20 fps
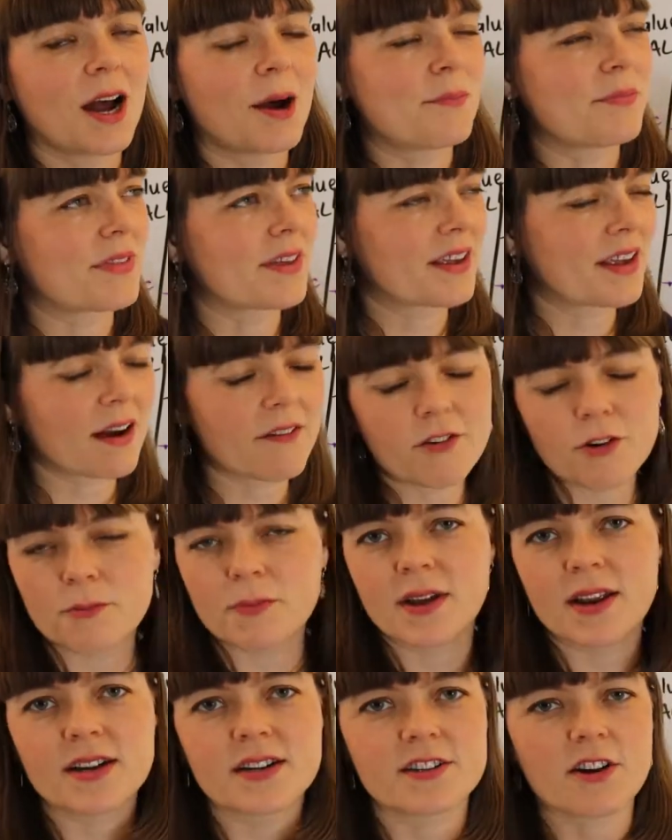um, the
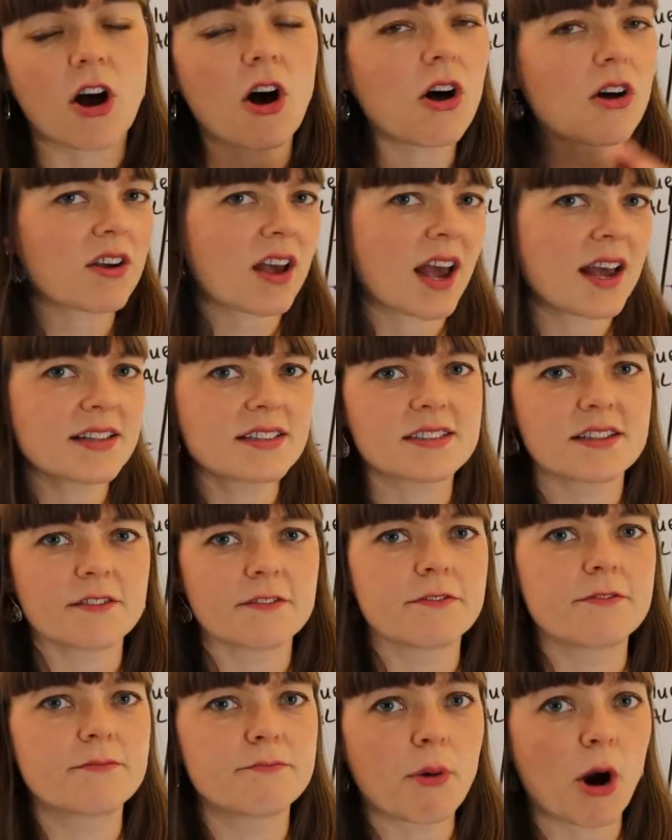government, all kinds
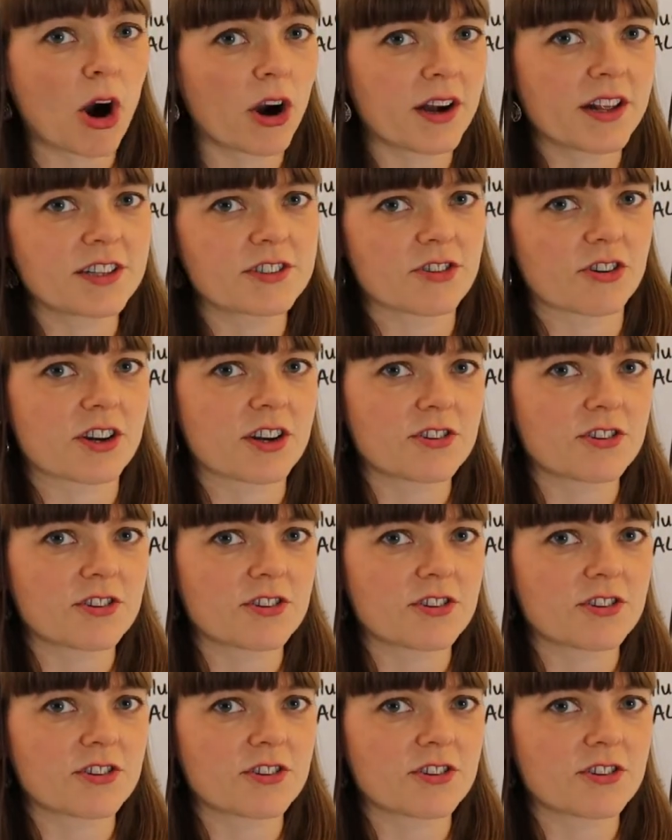of parties are